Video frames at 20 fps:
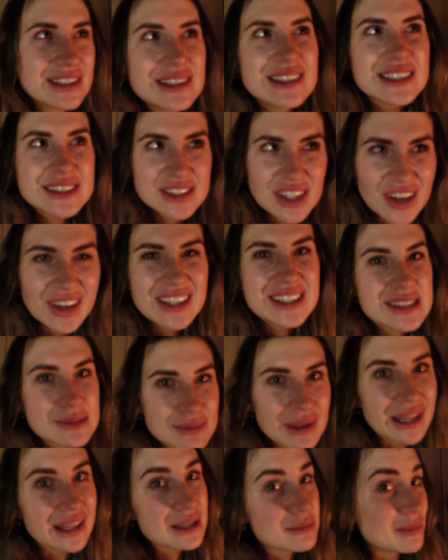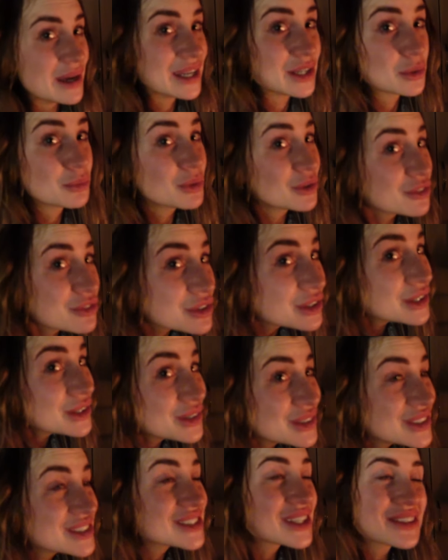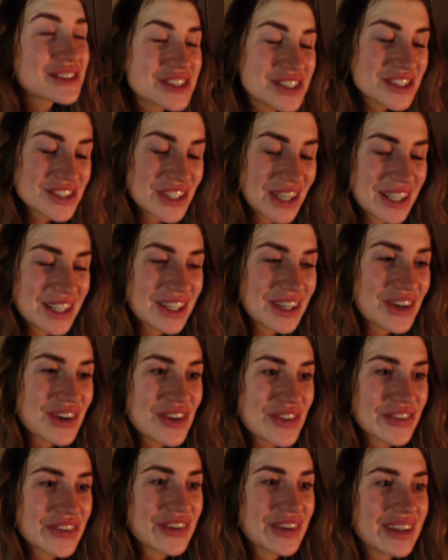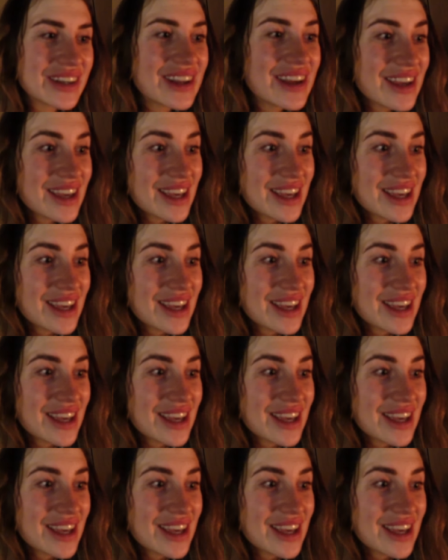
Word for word: the stocking's mainly made up of food so I'm just trying to go through and